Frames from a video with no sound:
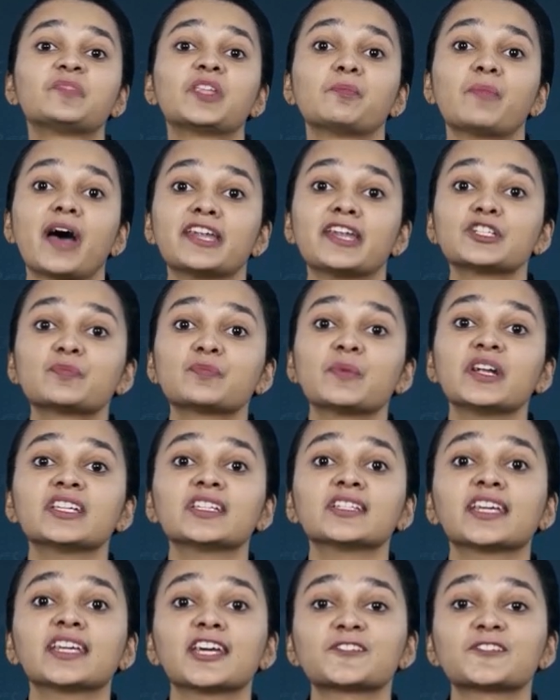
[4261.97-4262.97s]
Management
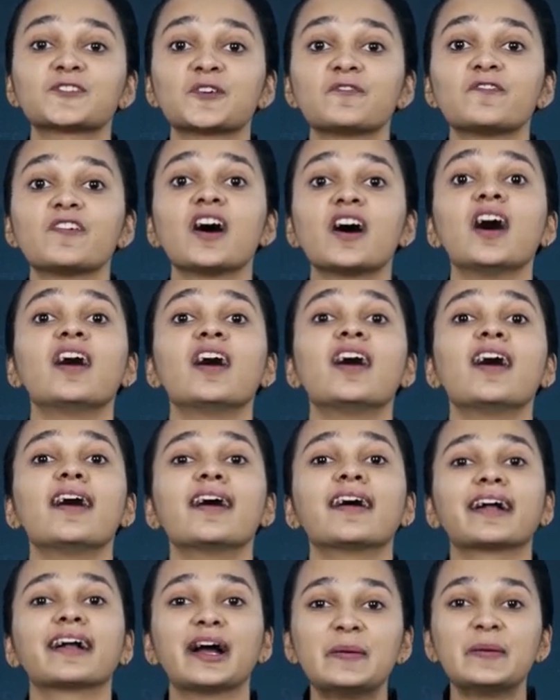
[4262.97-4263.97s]
in case of a
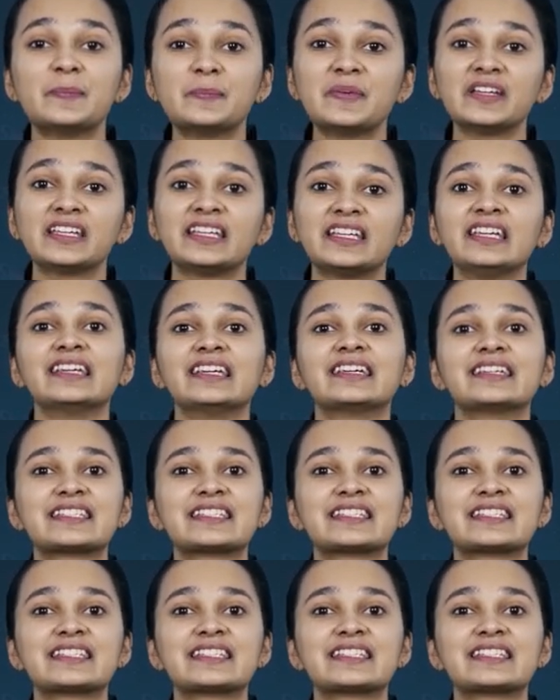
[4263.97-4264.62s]
company